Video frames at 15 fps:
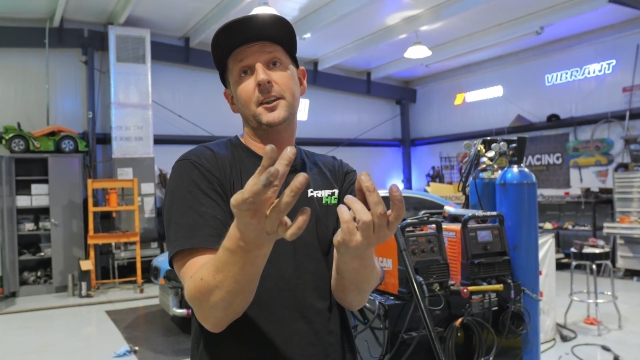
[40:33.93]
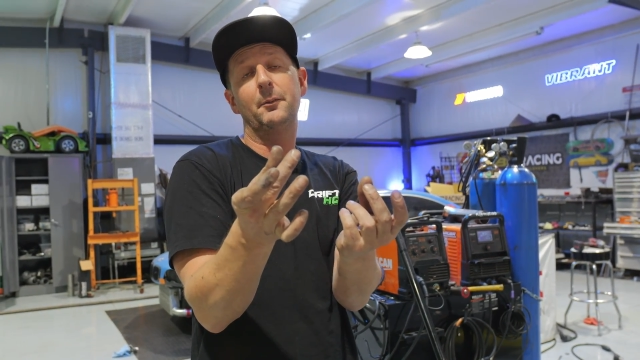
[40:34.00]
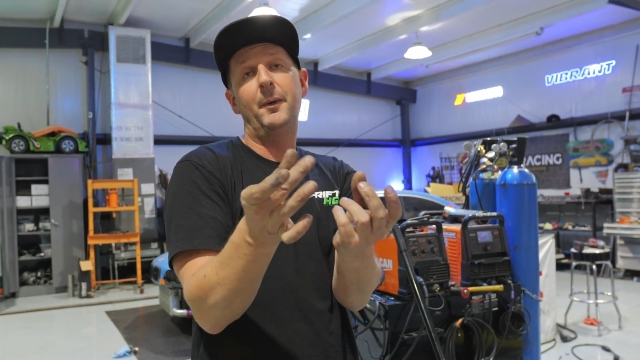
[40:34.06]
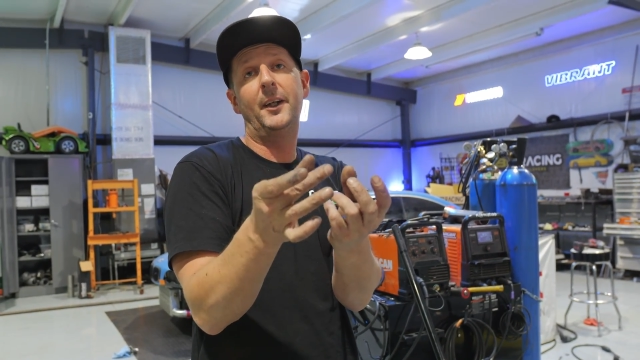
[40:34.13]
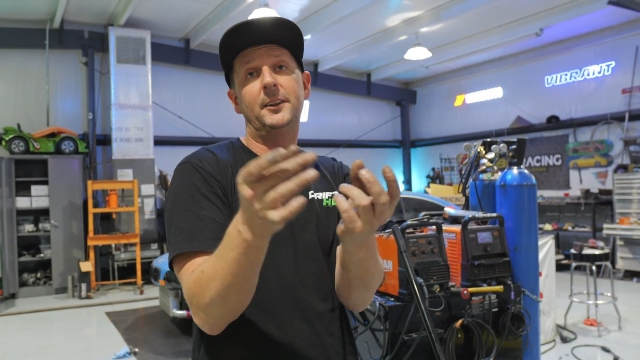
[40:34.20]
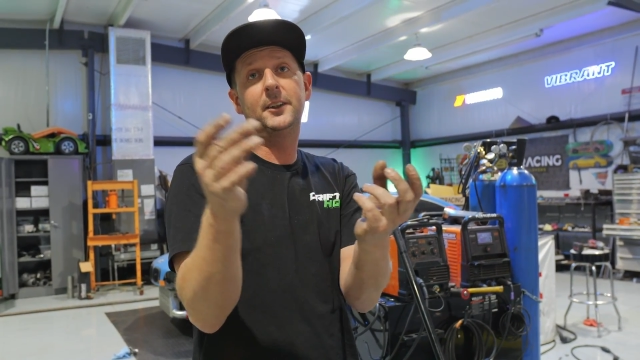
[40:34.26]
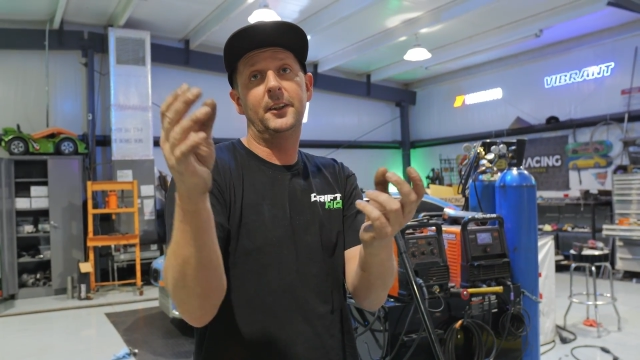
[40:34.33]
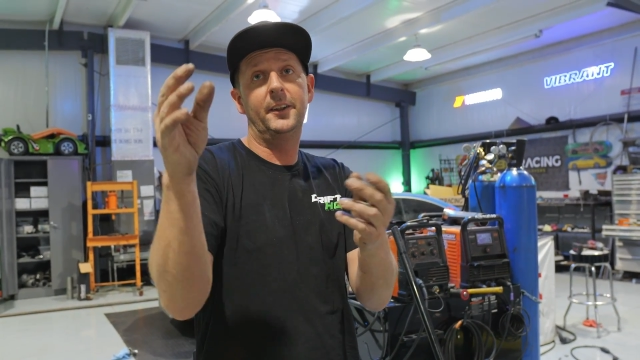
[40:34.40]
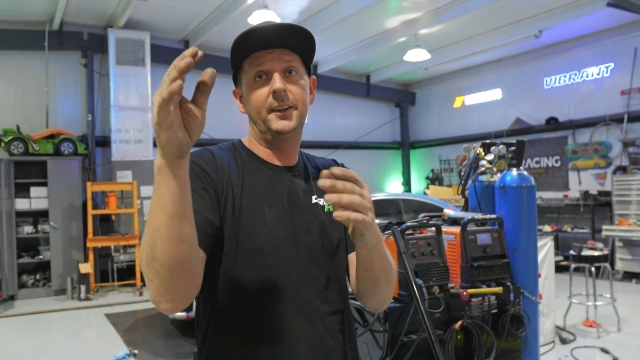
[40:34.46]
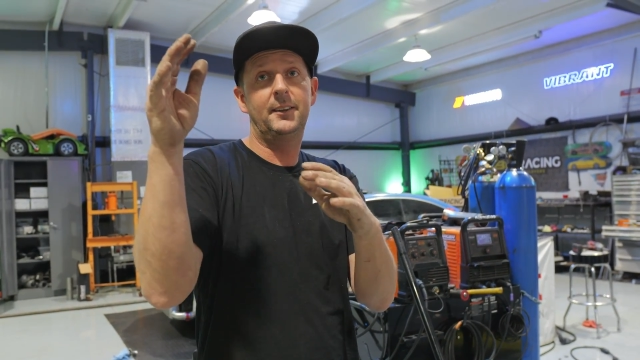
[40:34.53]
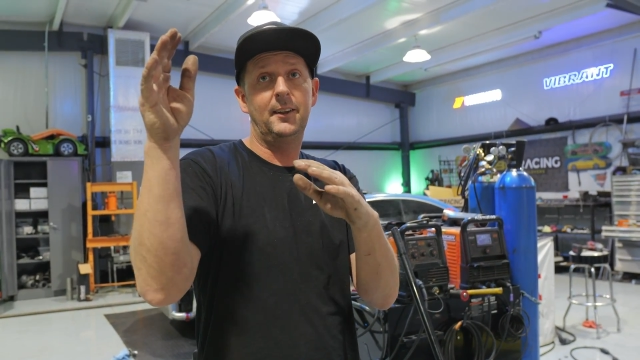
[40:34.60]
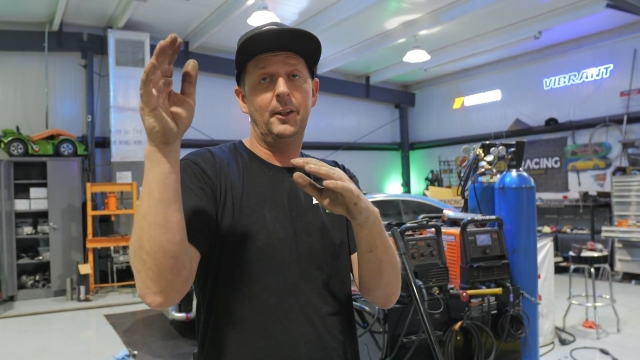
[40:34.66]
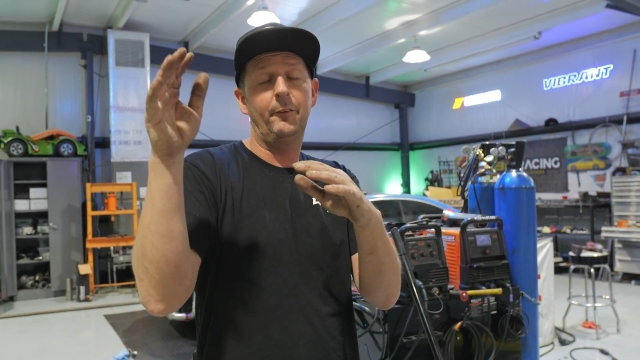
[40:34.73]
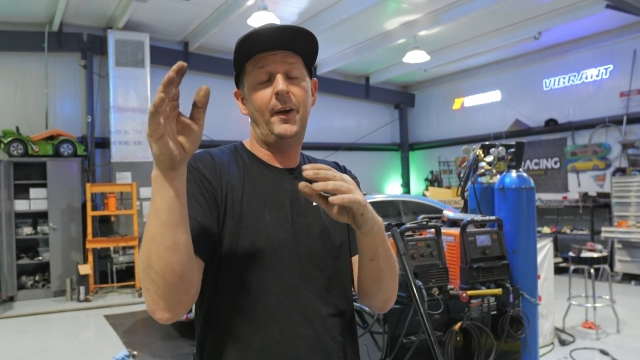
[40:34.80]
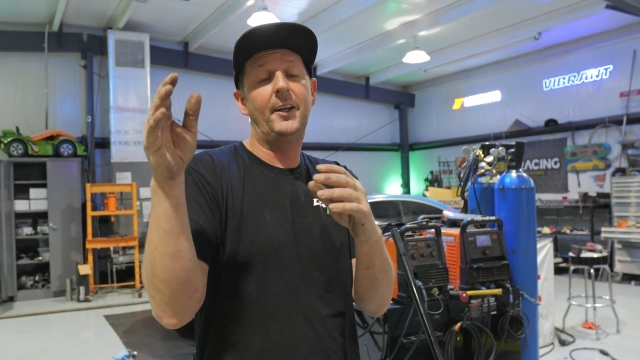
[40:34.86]
to make sure it's
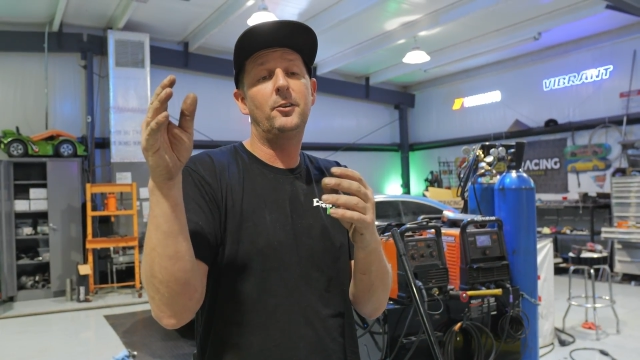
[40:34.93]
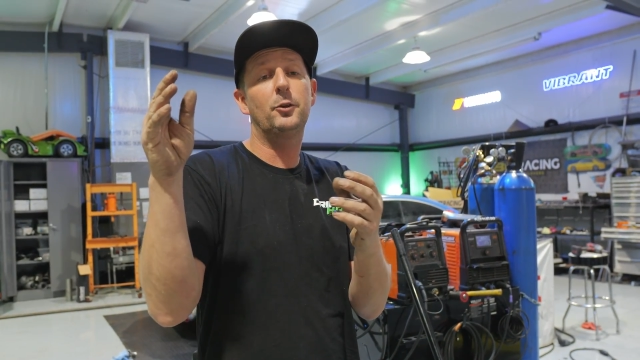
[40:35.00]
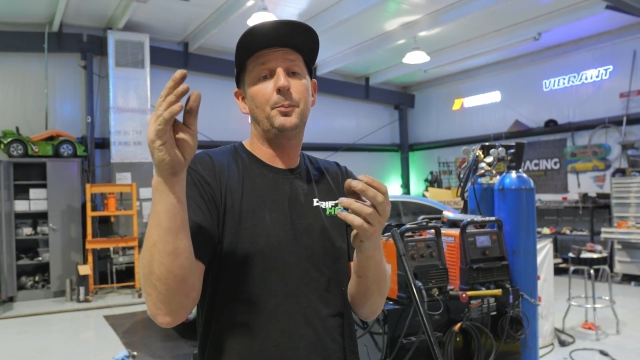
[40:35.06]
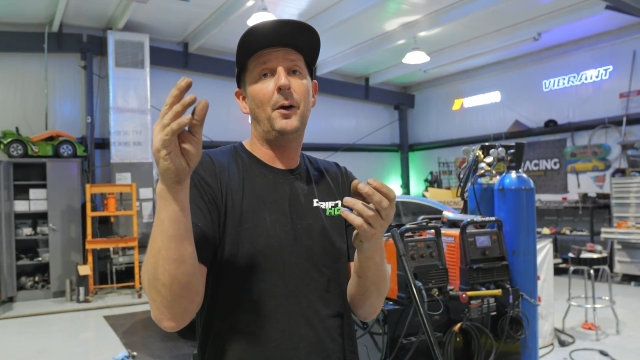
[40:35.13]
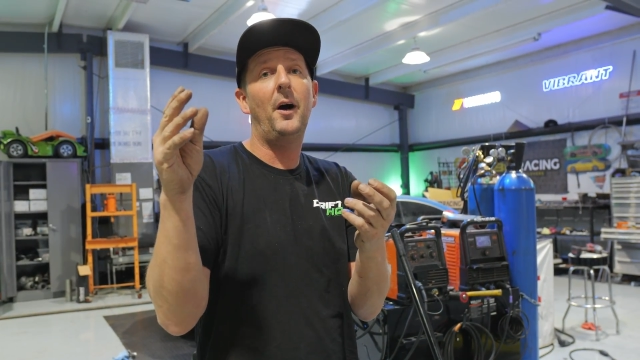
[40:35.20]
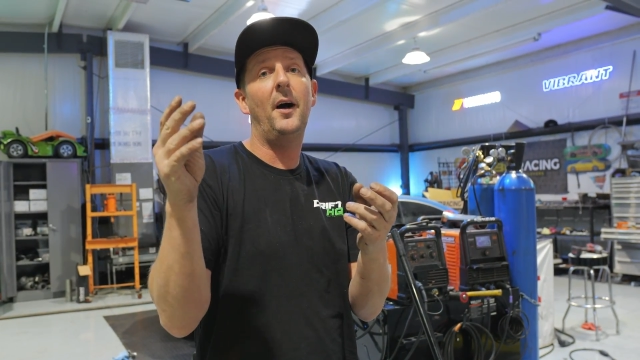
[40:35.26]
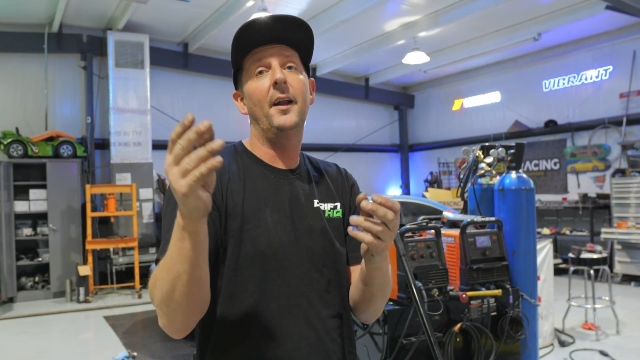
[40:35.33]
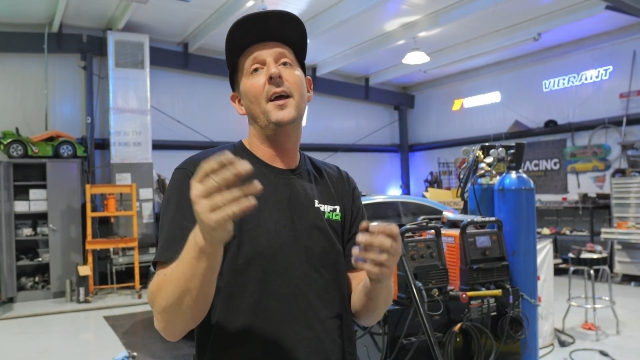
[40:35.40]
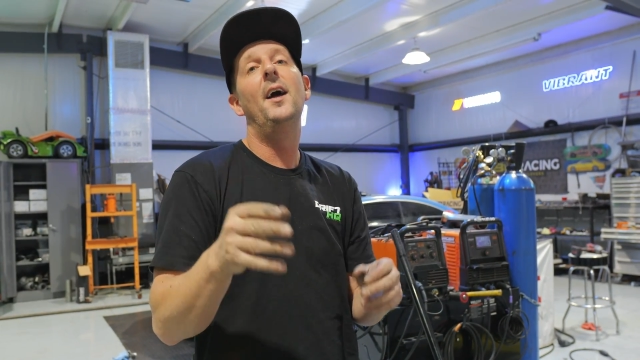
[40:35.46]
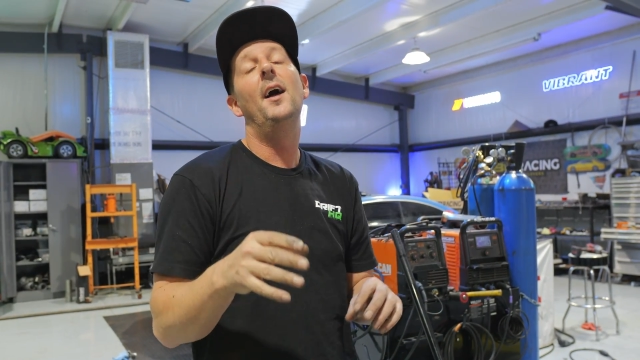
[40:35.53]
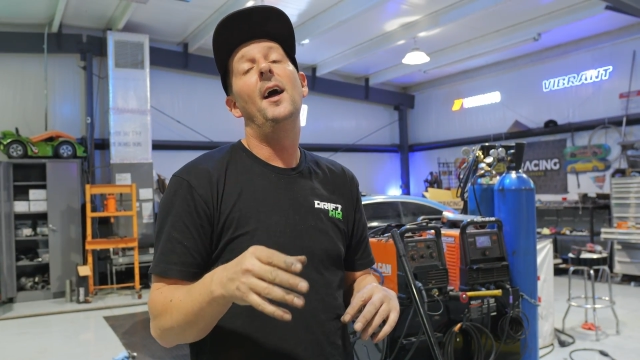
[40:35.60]
in the right spot.